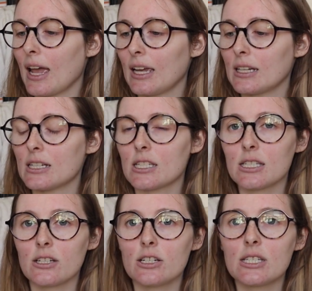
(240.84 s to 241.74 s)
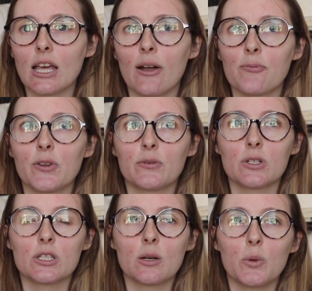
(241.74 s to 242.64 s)
and it's a series that the
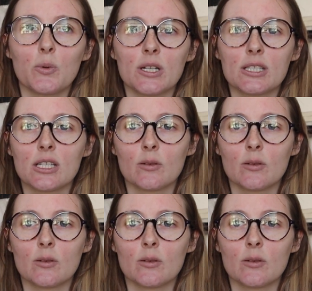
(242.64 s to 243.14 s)
first couple ones,